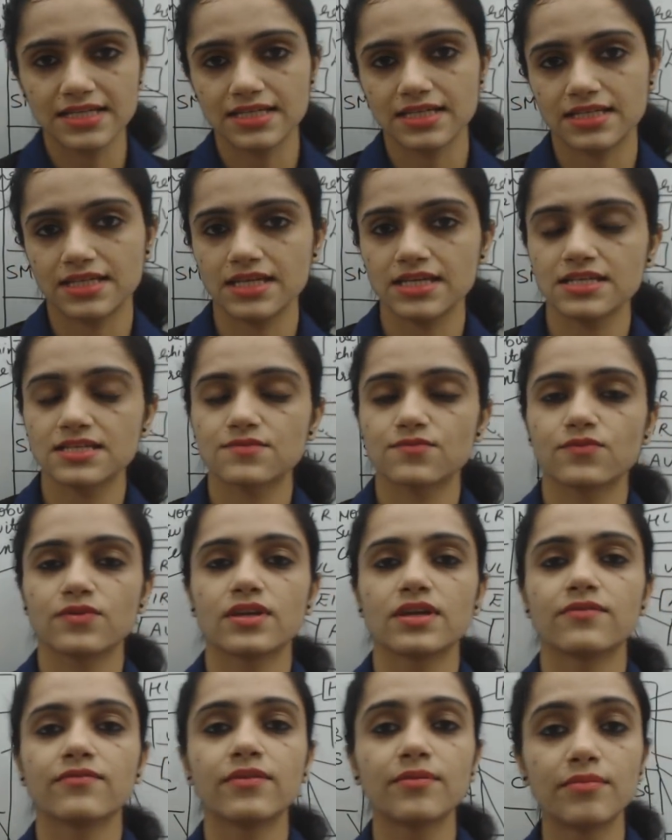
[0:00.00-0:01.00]
entities,
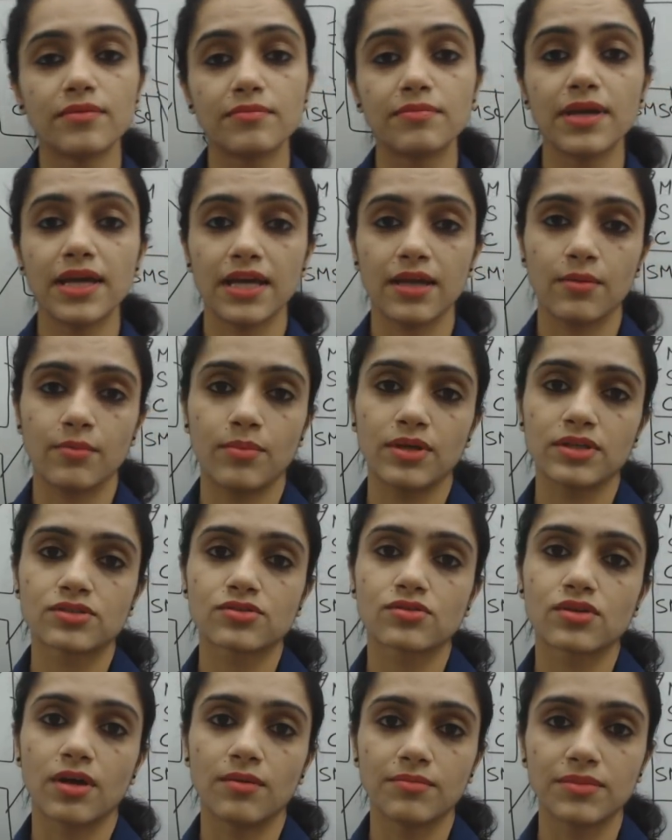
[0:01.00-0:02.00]
we, we will be able
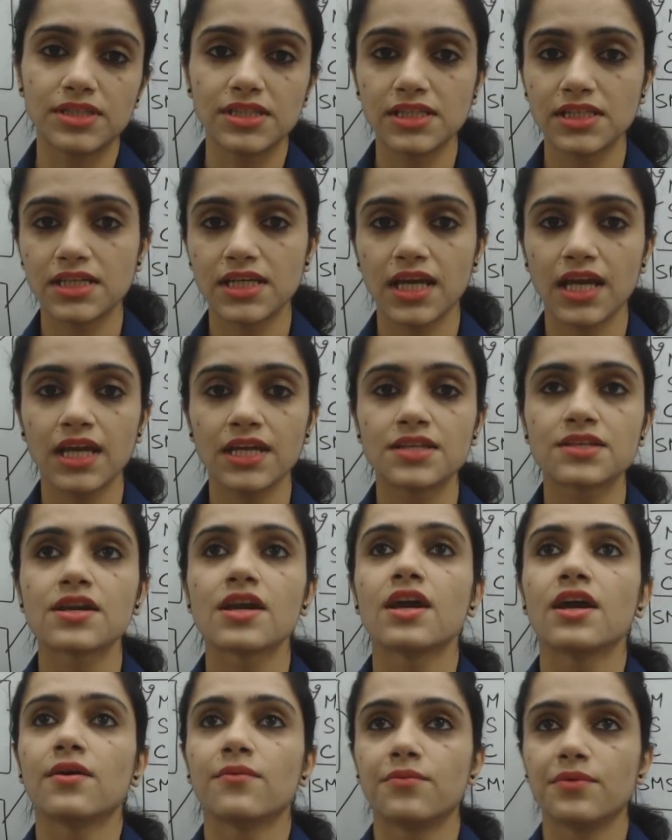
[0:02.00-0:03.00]
to communicate
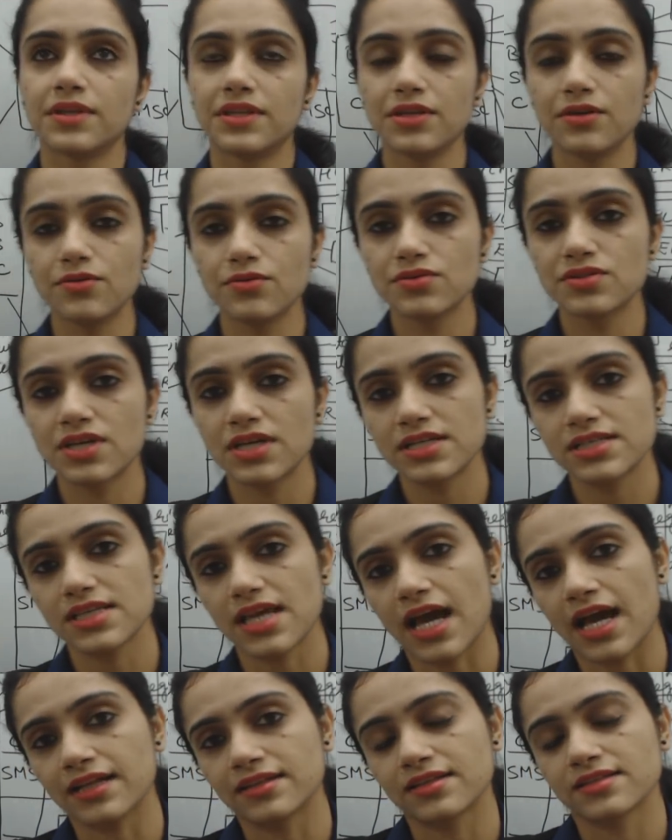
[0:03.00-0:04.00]
with users
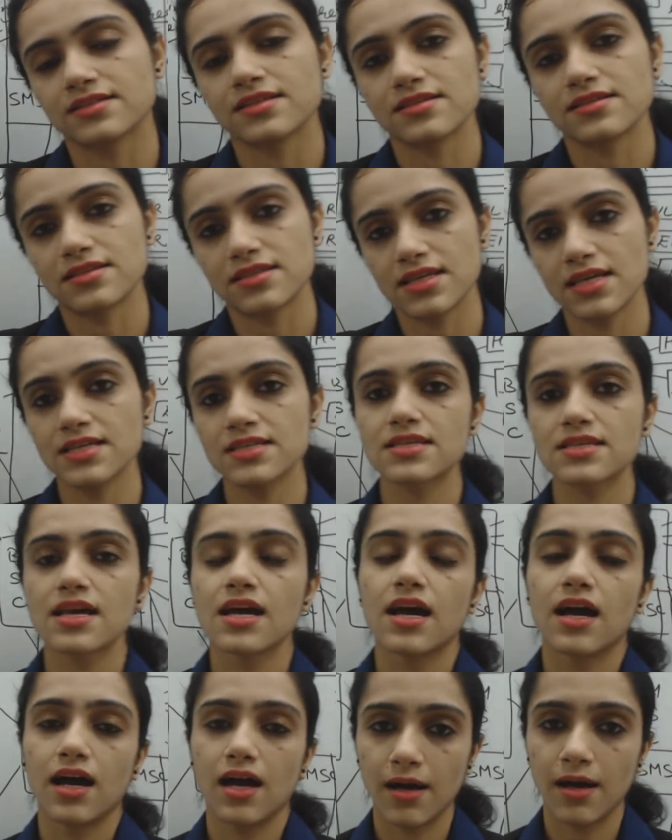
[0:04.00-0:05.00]
at a distance
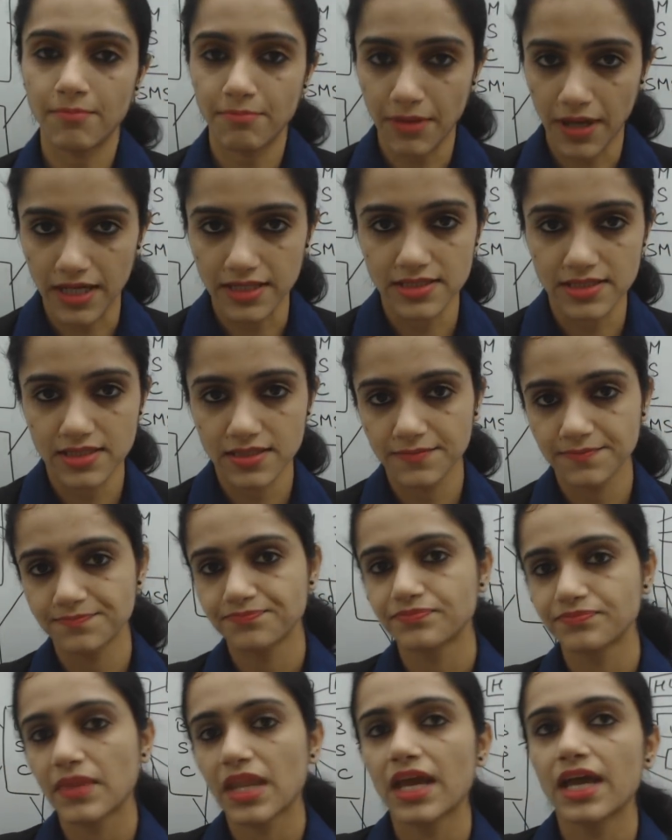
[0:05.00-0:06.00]
apart.
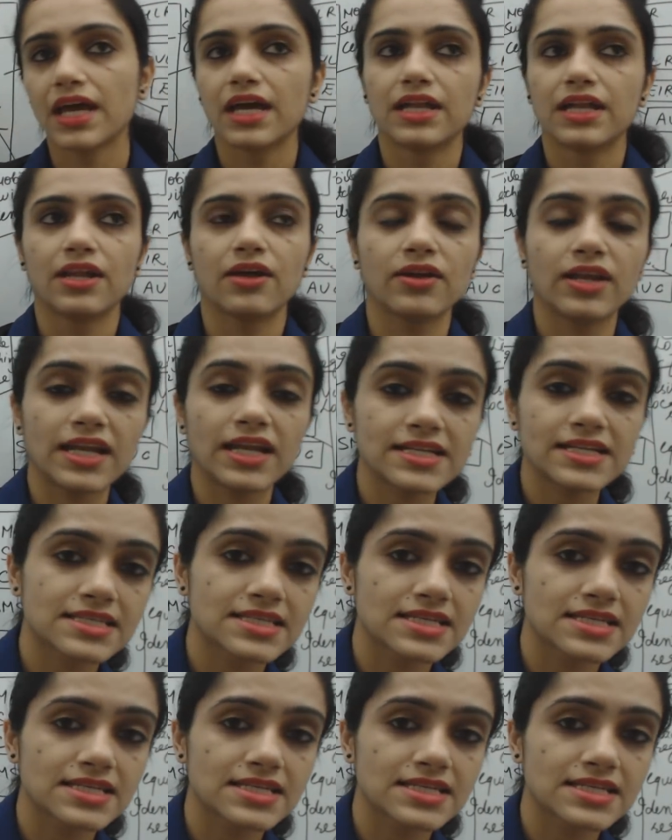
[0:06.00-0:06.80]
Now let's